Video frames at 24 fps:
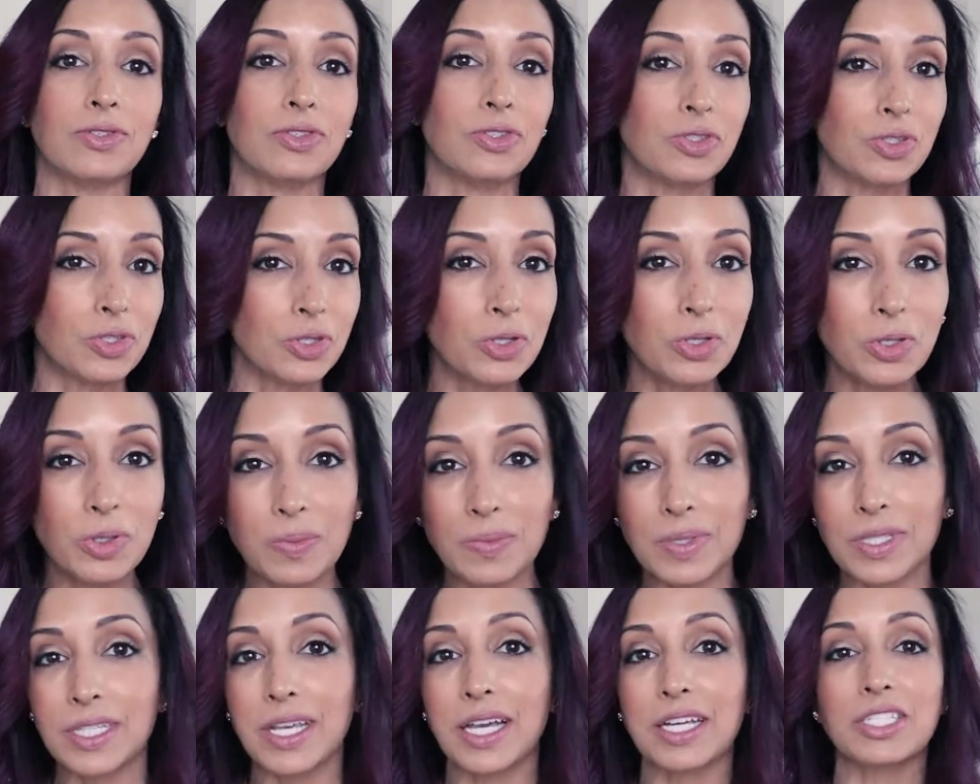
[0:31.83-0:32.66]

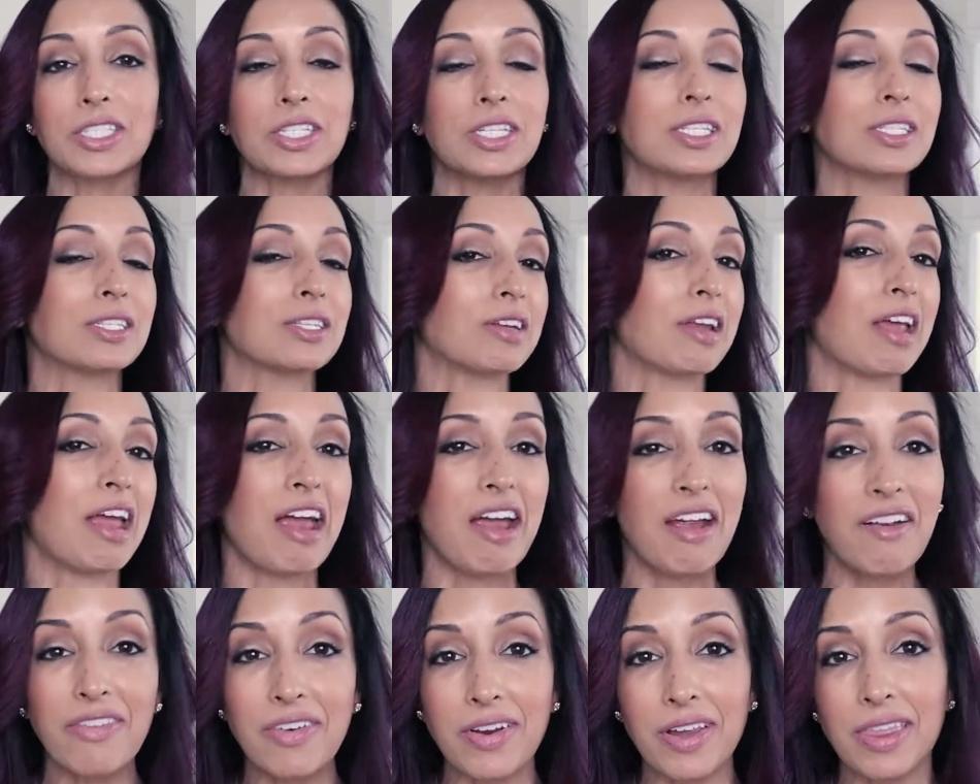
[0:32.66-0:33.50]
Zoom sessions and
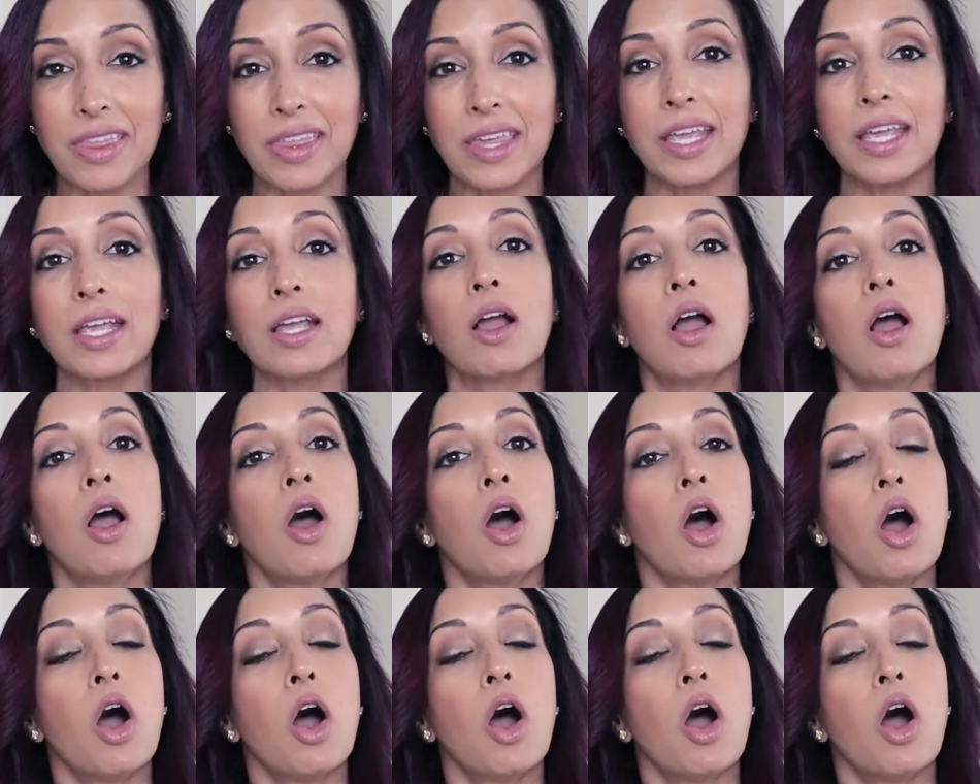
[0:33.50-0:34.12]
everything